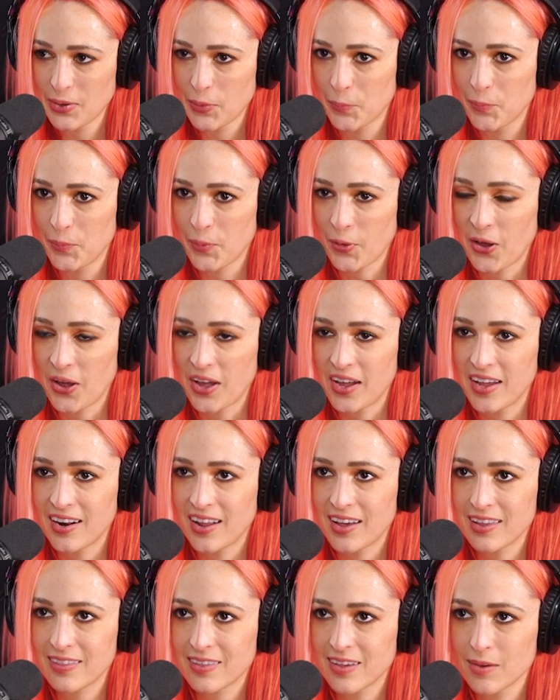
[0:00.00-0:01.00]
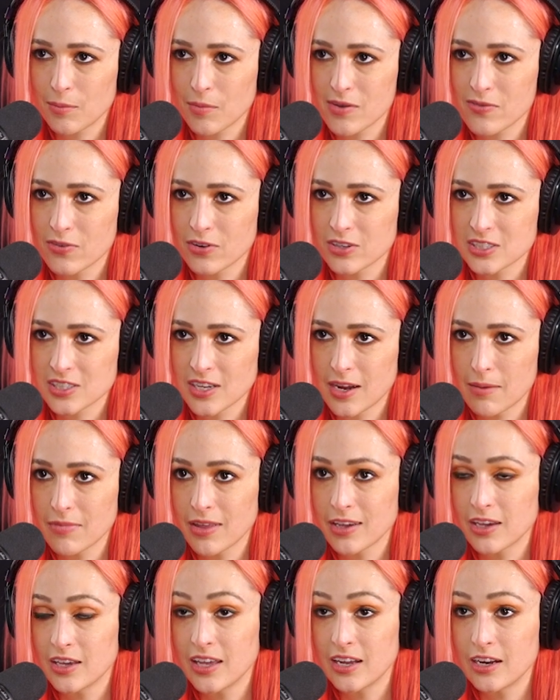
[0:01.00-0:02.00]
but I think my first time
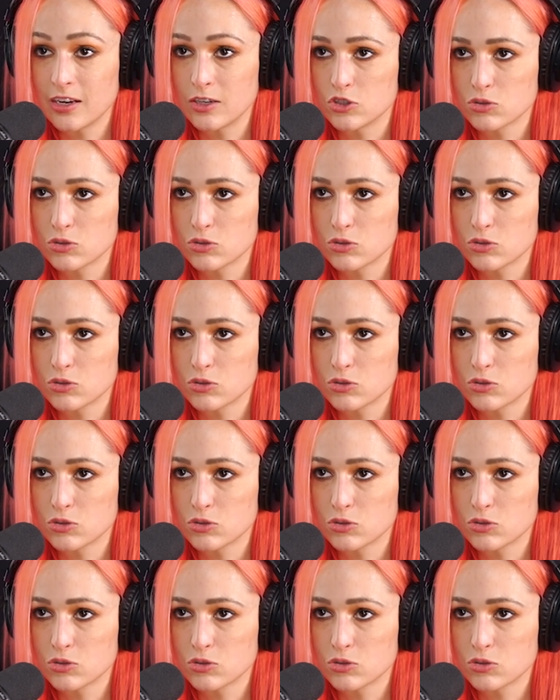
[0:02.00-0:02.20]
like getting